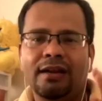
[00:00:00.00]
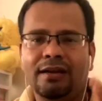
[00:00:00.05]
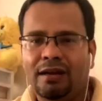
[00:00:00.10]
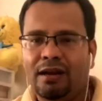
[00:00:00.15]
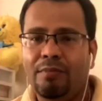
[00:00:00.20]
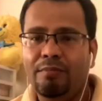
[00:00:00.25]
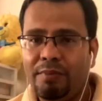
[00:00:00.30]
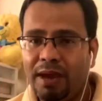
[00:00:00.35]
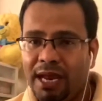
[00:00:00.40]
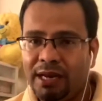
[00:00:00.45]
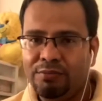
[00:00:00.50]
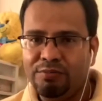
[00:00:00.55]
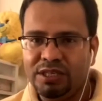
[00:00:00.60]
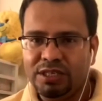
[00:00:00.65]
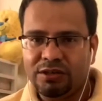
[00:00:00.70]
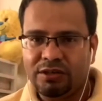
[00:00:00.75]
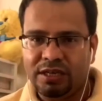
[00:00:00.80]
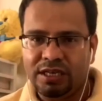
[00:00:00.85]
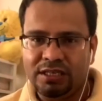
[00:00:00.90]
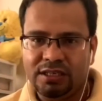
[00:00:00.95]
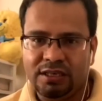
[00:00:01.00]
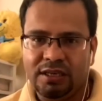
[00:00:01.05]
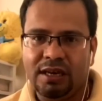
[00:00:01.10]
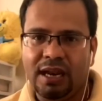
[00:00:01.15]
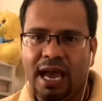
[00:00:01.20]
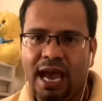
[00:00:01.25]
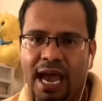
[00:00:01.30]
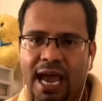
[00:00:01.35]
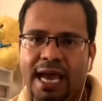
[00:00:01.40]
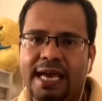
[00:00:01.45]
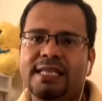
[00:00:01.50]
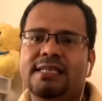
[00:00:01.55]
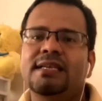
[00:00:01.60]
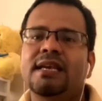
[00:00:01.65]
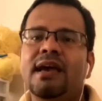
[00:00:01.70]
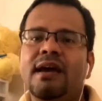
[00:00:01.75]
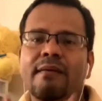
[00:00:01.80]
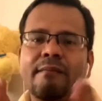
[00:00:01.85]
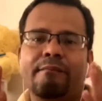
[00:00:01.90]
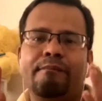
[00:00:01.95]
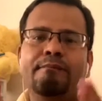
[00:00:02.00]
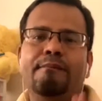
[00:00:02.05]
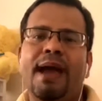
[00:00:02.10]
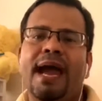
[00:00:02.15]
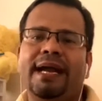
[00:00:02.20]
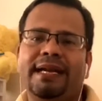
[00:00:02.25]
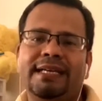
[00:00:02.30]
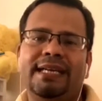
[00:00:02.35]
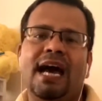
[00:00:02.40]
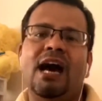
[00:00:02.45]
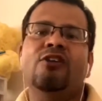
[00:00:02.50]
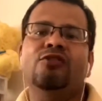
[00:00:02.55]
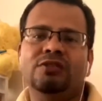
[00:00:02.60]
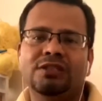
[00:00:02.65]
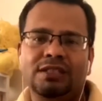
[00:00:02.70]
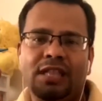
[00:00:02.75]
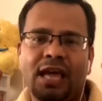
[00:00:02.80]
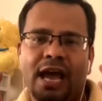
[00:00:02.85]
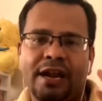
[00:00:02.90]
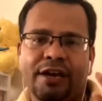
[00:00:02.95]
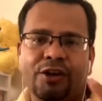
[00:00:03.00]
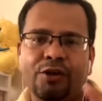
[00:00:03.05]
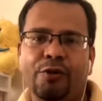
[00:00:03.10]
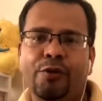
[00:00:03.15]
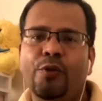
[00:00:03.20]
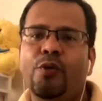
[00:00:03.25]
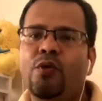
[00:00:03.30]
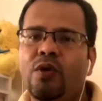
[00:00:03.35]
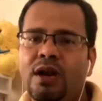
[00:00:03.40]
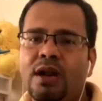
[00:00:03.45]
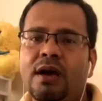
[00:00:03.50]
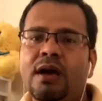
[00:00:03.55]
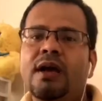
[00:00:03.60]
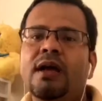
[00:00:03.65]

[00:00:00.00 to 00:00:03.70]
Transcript: Trump administration has backed out that rule.